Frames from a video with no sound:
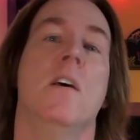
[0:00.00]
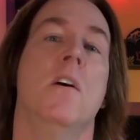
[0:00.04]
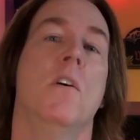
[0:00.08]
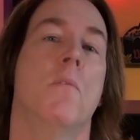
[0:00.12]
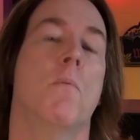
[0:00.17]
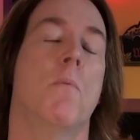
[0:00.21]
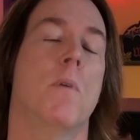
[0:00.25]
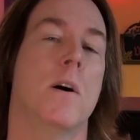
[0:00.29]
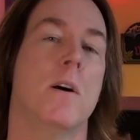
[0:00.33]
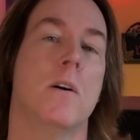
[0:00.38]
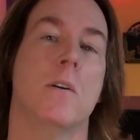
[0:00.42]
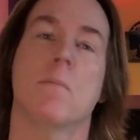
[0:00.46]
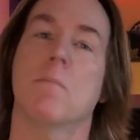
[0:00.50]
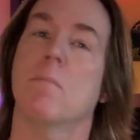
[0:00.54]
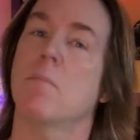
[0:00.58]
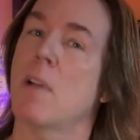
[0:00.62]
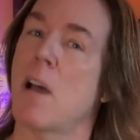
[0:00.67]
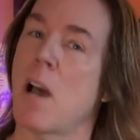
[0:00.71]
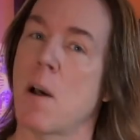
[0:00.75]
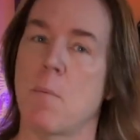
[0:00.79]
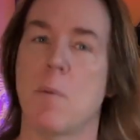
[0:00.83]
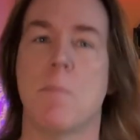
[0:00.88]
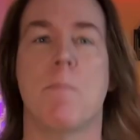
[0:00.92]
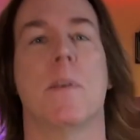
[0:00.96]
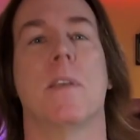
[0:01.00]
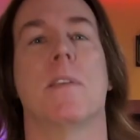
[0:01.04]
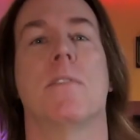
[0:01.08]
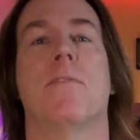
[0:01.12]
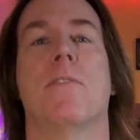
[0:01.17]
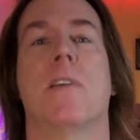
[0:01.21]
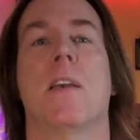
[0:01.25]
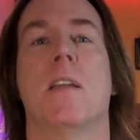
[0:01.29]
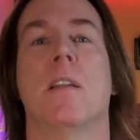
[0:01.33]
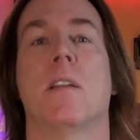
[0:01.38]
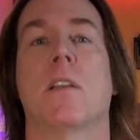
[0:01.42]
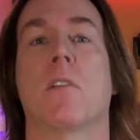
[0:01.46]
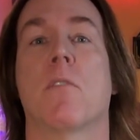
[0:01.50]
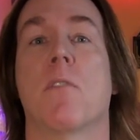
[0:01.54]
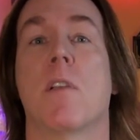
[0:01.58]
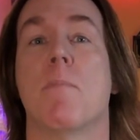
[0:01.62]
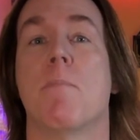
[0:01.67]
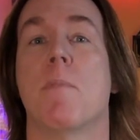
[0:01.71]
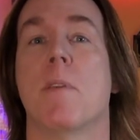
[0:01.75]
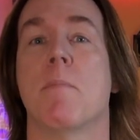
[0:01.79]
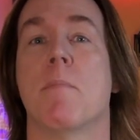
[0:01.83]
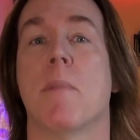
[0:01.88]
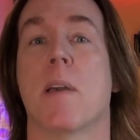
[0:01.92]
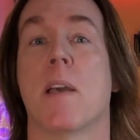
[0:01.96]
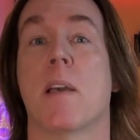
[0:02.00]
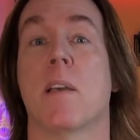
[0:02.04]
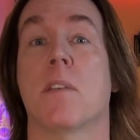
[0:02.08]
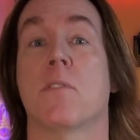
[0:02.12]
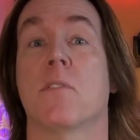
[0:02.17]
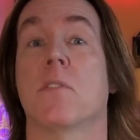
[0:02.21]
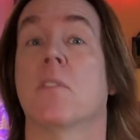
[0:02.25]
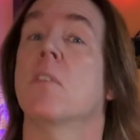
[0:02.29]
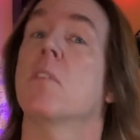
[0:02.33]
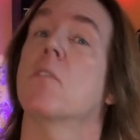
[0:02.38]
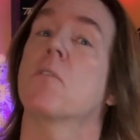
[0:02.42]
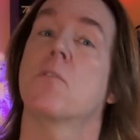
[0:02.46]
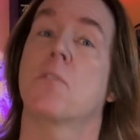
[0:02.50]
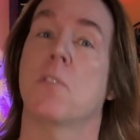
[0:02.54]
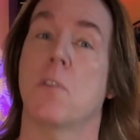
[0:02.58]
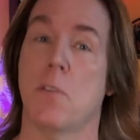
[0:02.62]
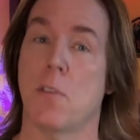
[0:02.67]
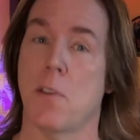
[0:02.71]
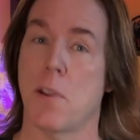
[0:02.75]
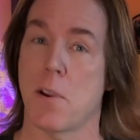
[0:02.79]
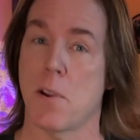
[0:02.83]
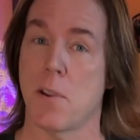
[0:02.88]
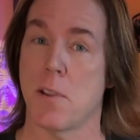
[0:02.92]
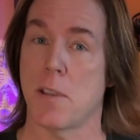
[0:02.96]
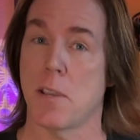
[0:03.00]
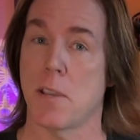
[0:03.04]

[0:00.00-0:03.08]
Well, I'm a big fan of creepy masks, so there you